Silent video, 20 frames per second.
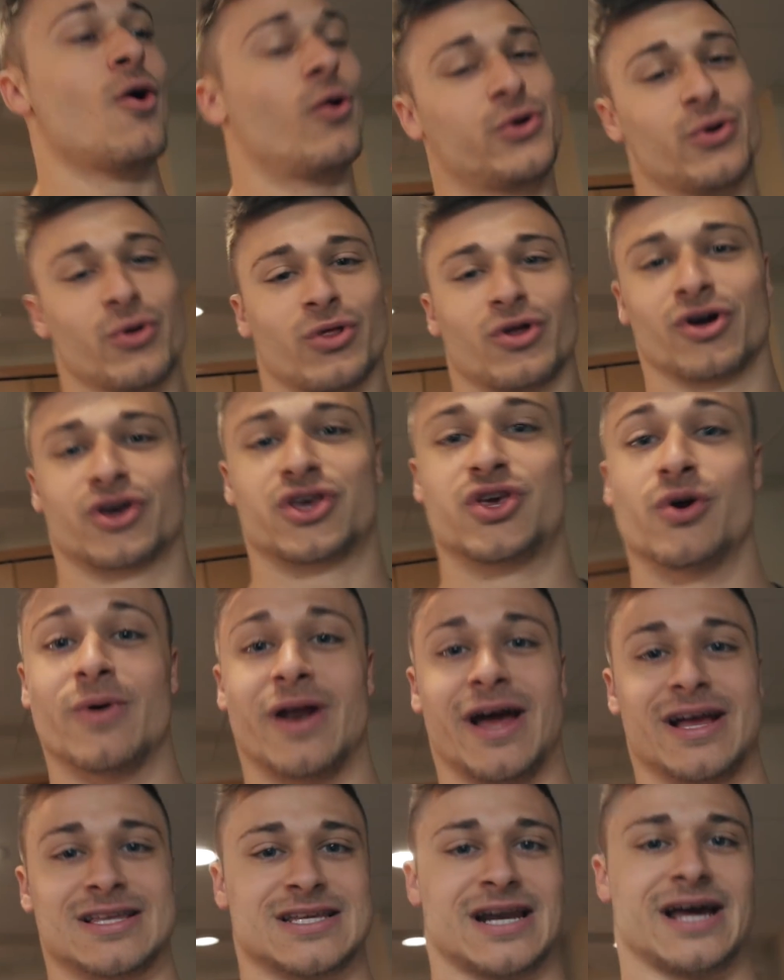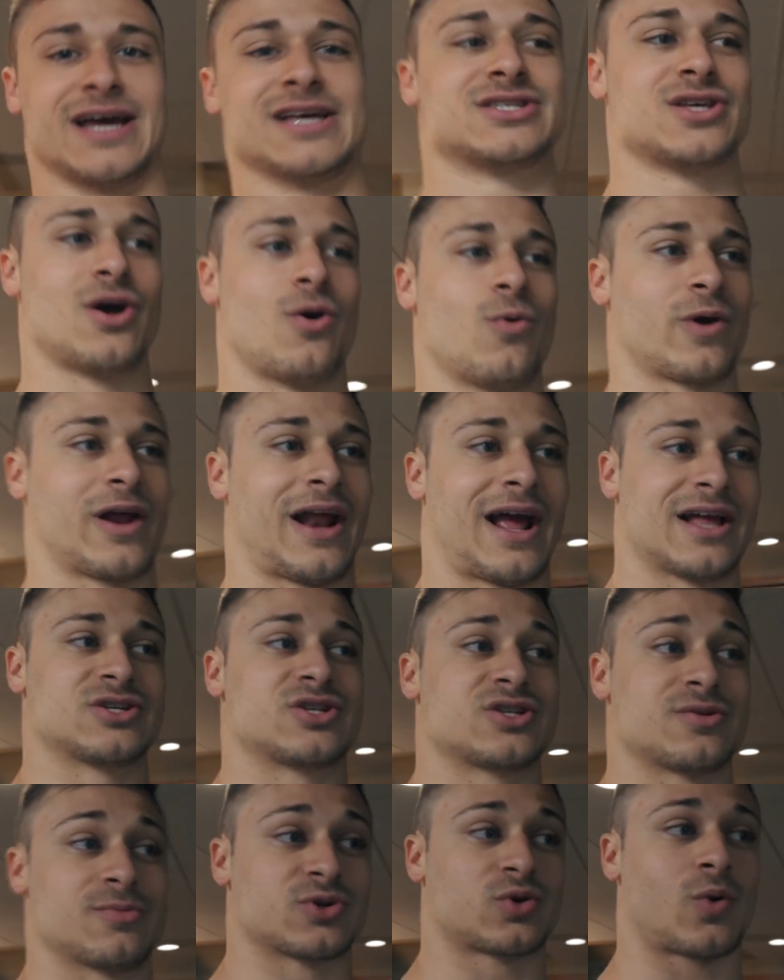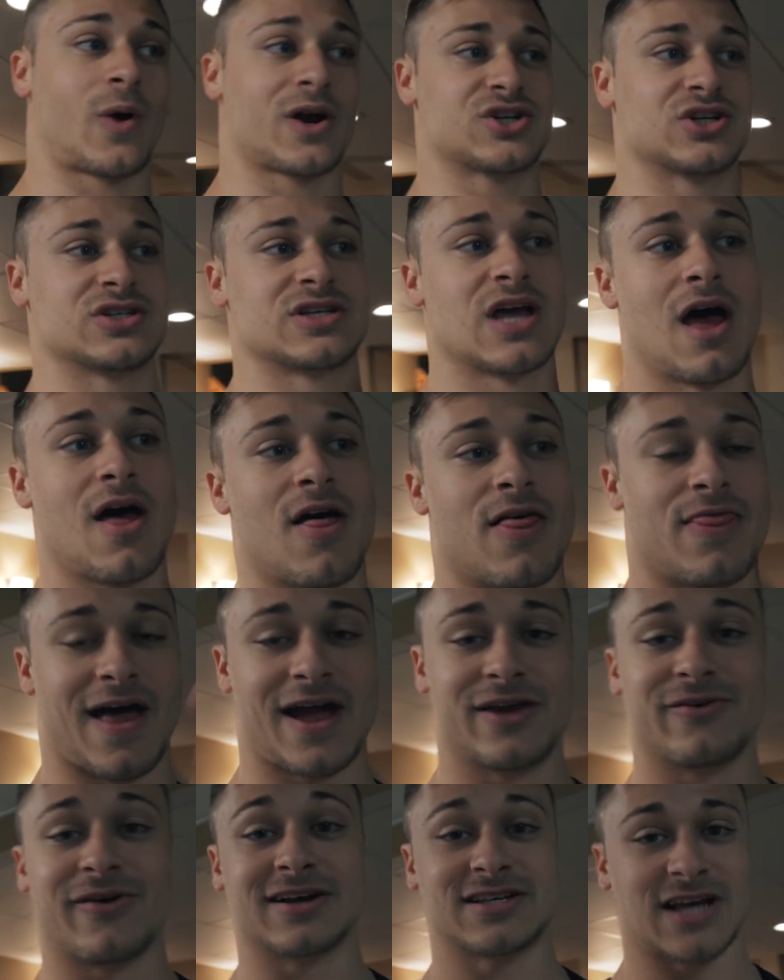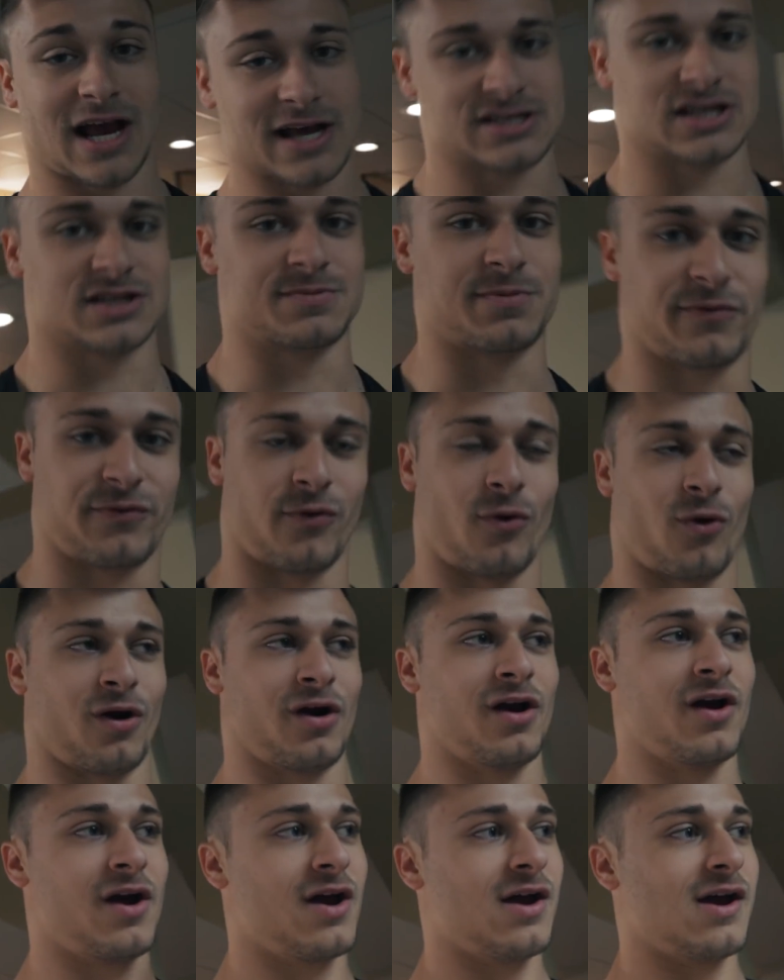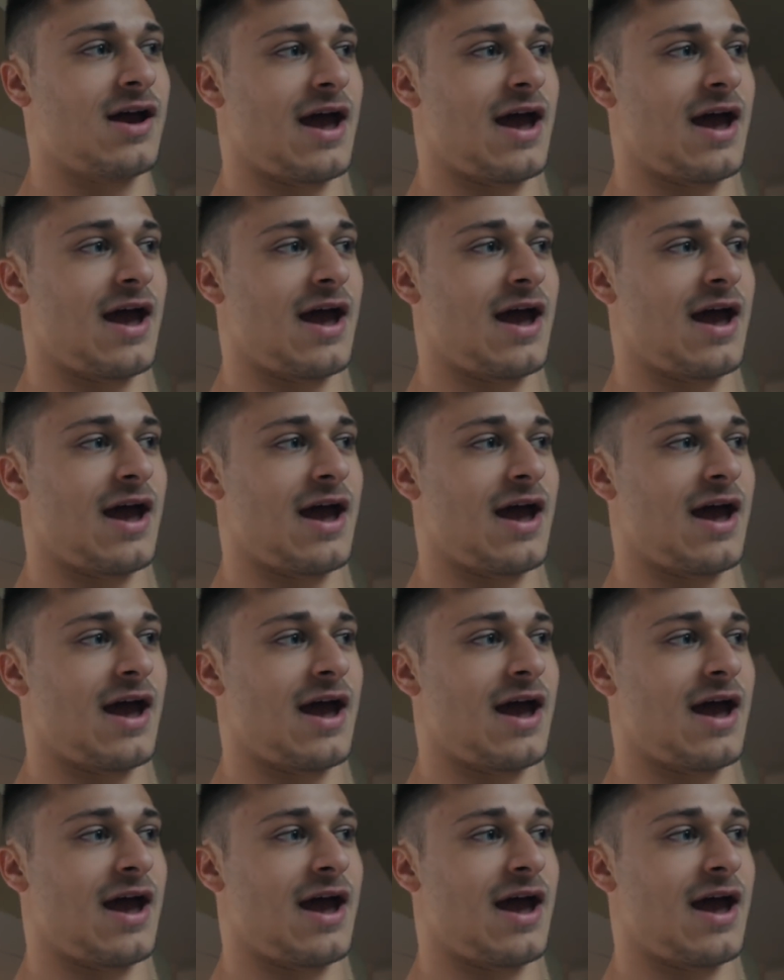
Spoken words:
We're doing a little Q&A today, so we're gonna answer some of those questions that you guys asked us before,